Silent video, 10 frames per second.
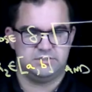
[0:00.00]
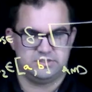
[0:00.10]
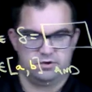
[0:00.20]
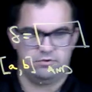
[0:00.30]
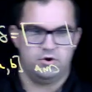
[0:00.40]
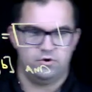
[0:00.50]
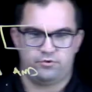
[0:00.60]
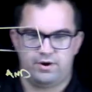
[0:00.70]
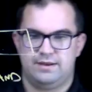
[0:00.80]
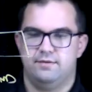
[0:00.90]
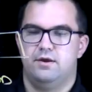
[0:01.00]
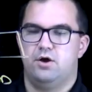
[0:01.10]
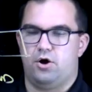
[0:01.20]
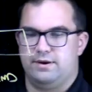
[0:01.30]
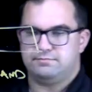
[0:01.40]
So great.
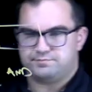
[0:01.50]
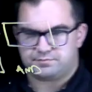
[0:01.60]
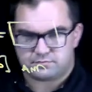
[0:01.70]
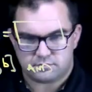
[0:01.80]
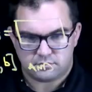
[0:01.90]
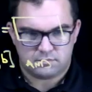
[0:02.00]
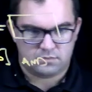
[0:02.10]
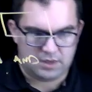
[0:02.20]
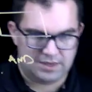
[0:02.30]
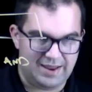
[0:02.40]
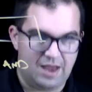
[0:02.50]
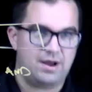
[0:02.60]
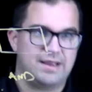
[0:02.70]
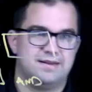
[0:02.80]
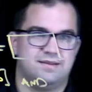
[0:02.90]
All right.
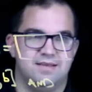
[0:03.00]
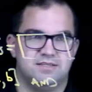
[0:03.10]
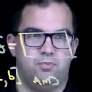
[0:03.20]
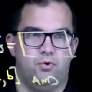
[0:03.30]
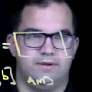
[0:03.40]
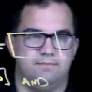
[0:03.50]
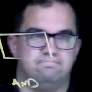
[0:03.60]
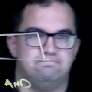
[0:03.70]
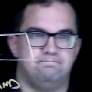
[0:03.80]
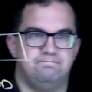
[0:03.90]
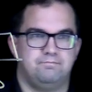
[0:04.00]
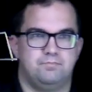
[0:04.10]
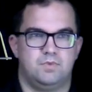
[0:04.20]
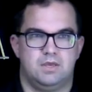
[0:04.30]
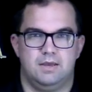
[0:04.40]
Now I get to this point.
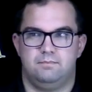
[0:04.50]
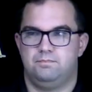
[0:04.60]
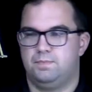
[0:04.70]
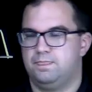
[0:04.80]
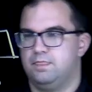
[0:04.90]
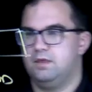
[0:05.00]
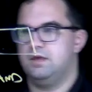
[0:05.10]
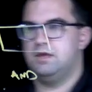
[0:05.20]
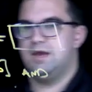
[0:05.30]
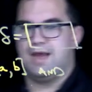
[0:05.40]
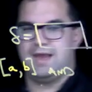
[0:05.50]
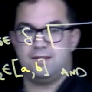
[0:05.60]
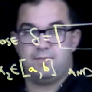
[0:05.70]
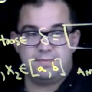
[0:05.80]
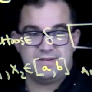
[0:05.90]
Okay.
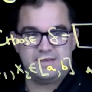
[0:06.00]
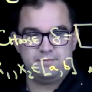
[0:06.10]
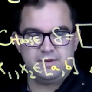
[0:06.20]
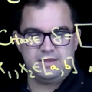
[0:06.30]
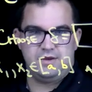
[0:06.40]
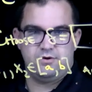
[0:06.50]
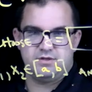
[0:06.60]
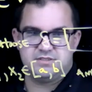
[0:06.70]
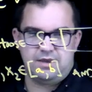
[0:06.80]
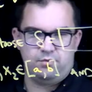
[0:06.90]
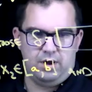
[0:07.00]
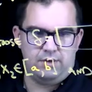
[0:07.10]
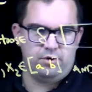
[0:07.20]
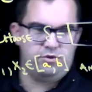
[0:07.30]
And it might be tempting here to say what?